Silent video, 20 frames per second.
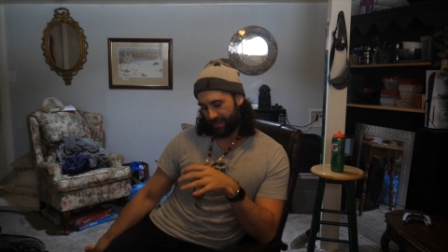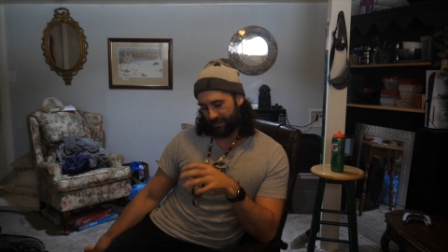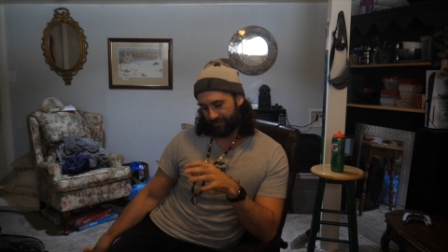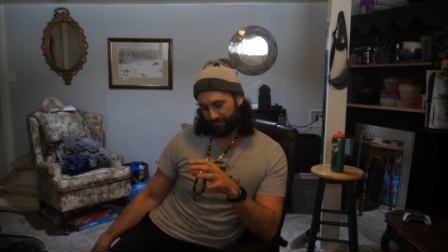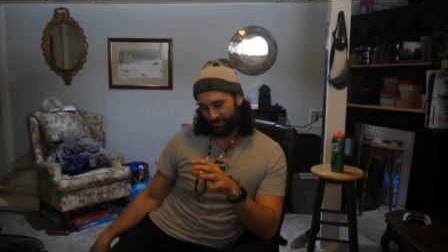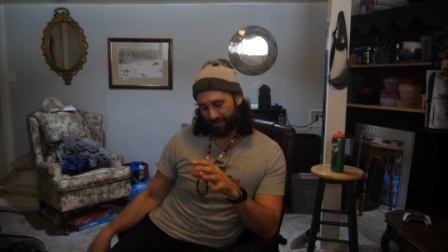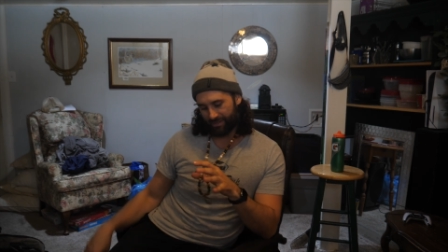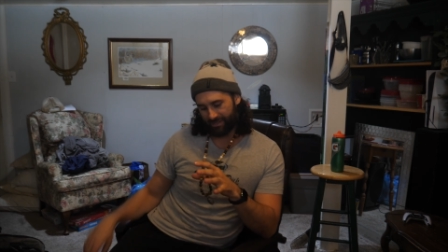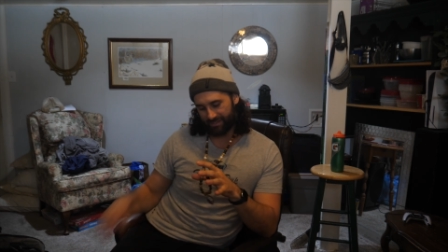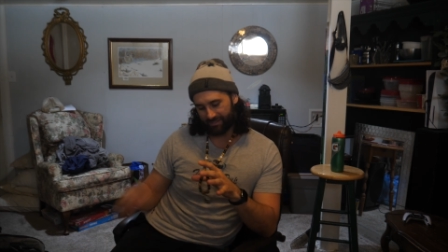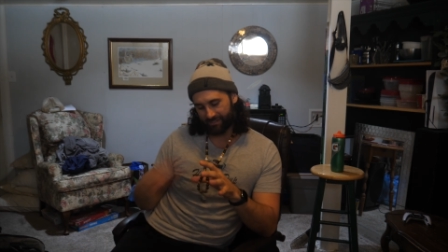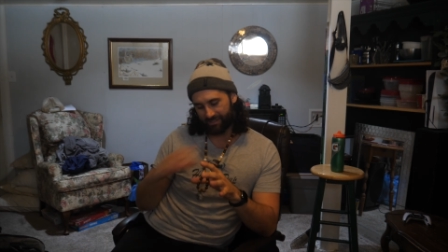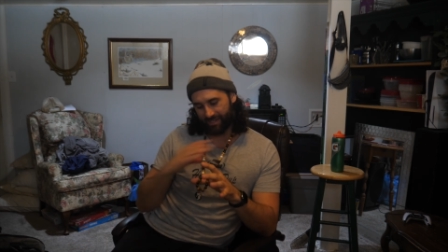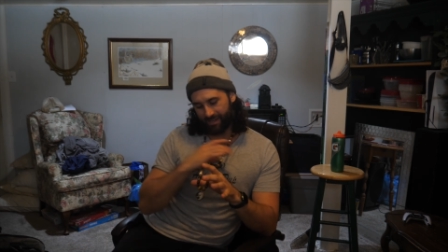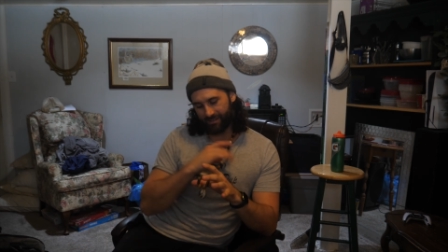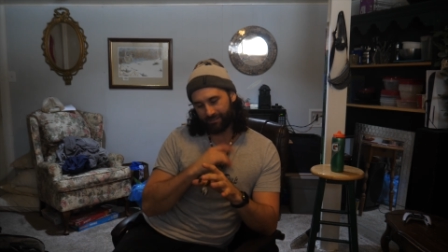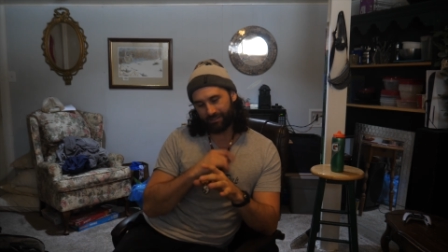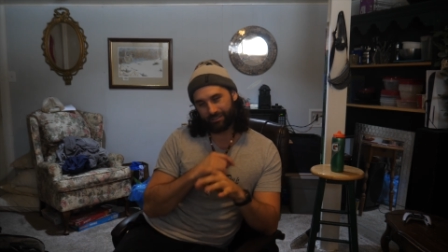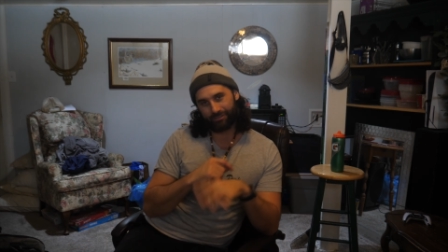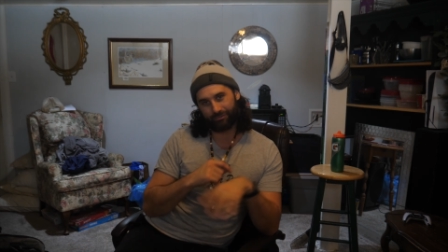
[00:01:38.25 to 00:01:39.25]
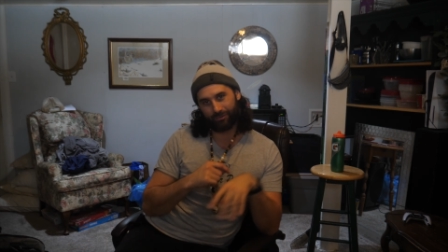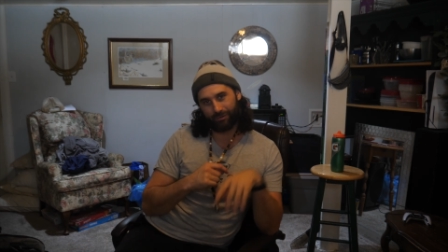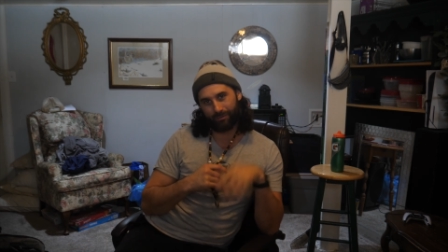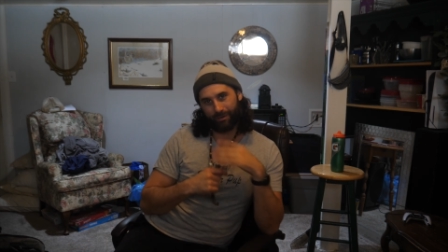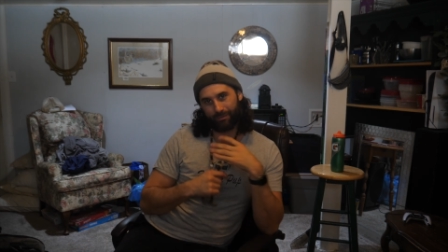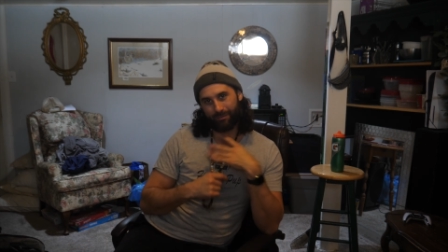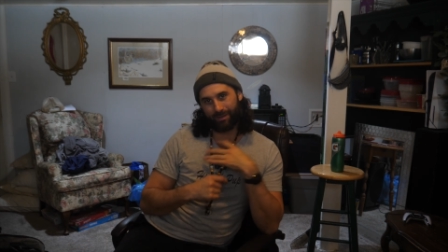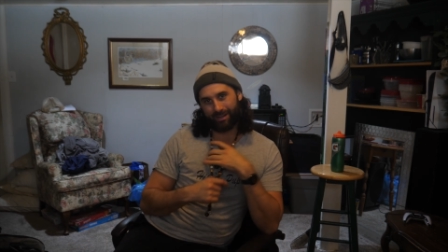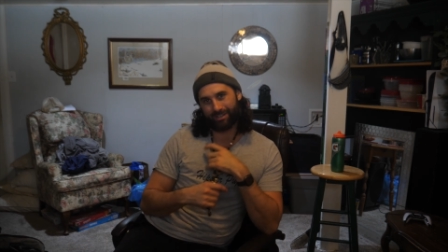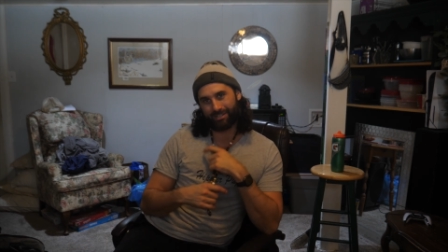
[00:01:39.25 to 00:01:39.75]
gave me this necklace for
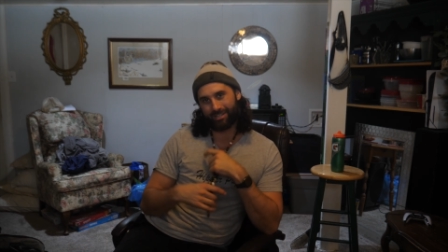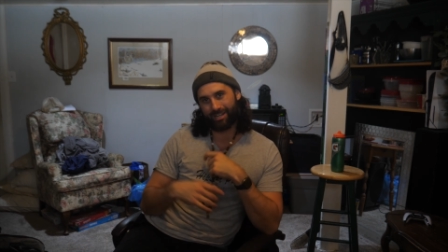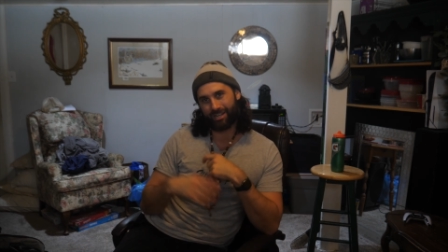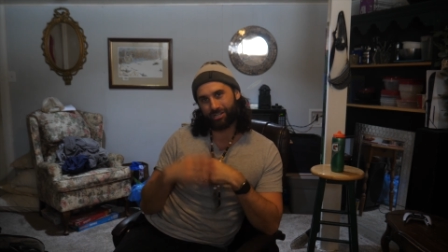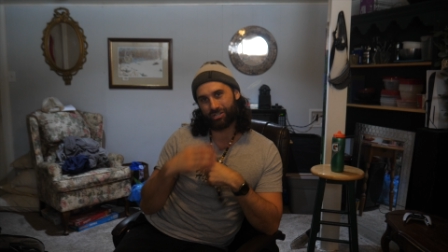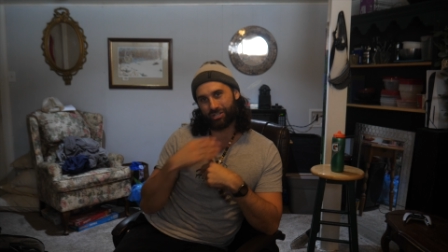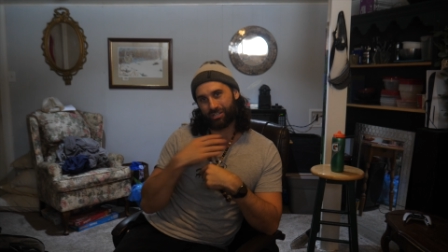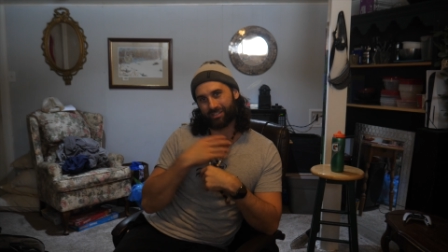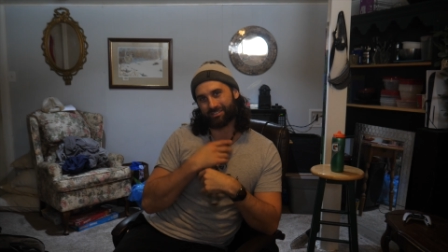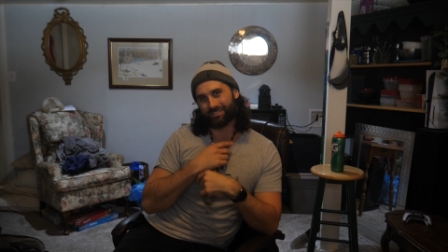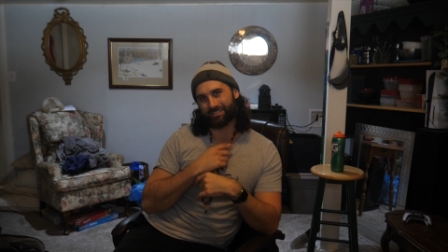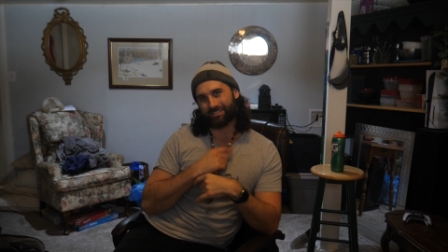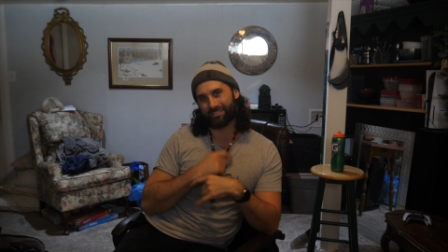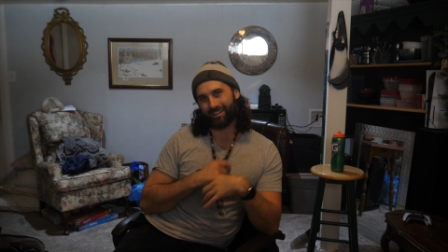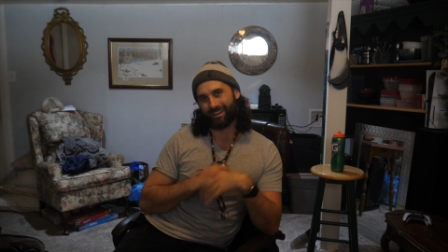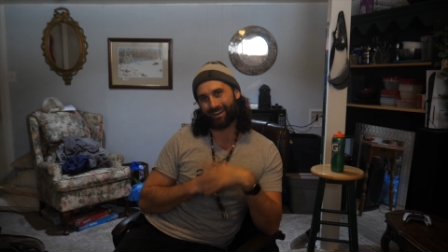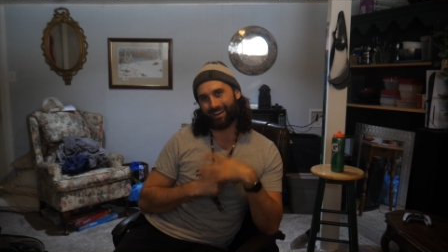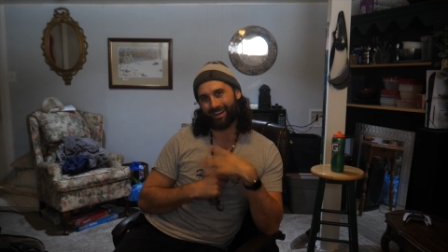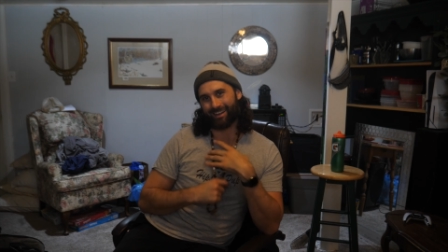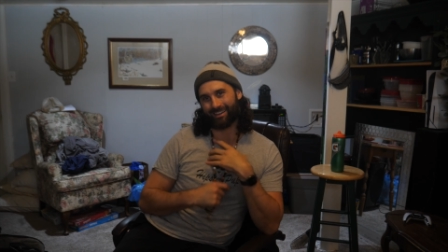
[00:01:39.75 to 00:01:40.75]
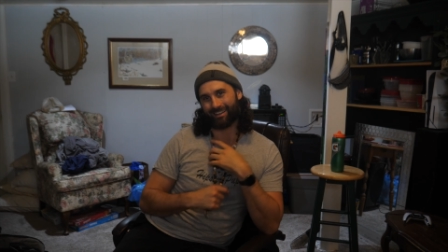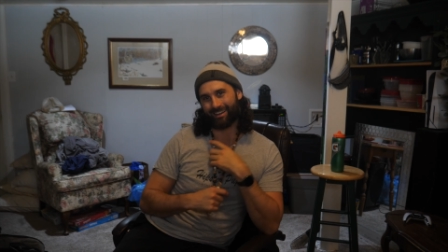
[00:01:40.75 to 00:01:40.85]
my meditations uh,